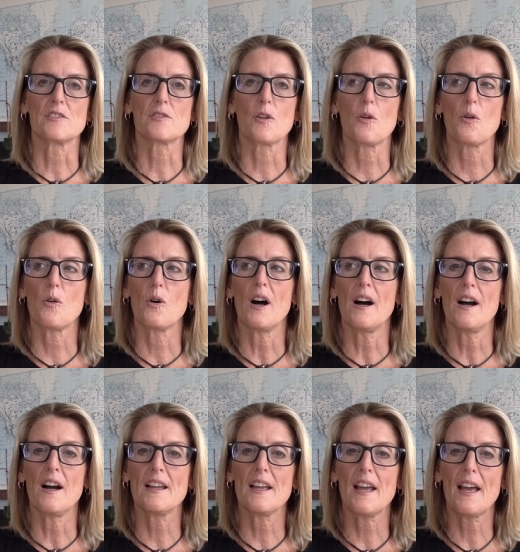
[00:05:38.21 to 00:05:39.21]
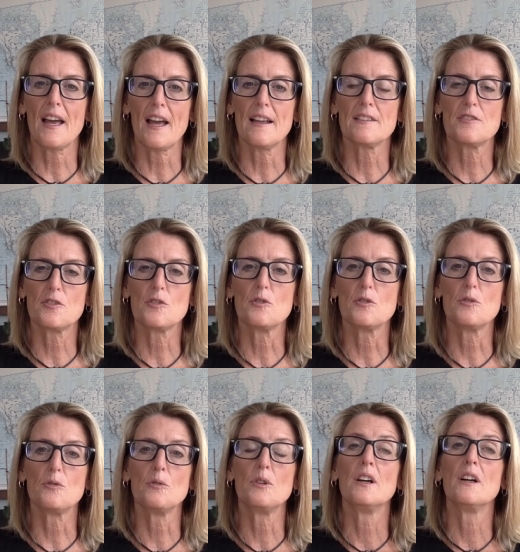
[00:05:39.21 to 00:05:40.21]
So I had
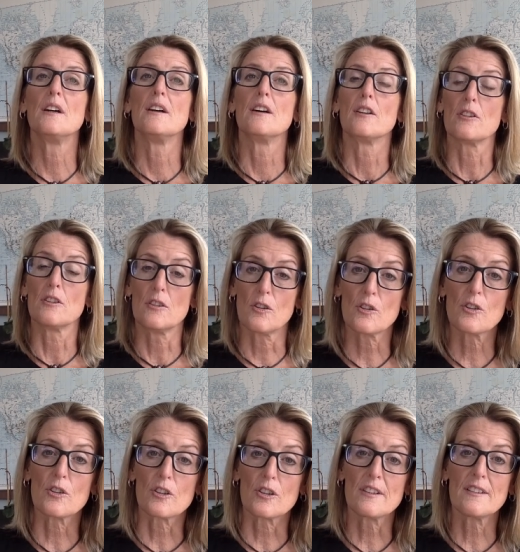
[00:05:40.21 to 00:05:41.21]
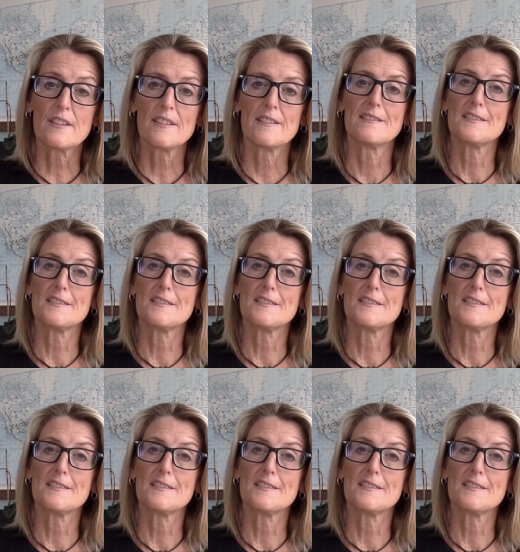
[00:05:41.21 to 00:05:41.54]
to learn,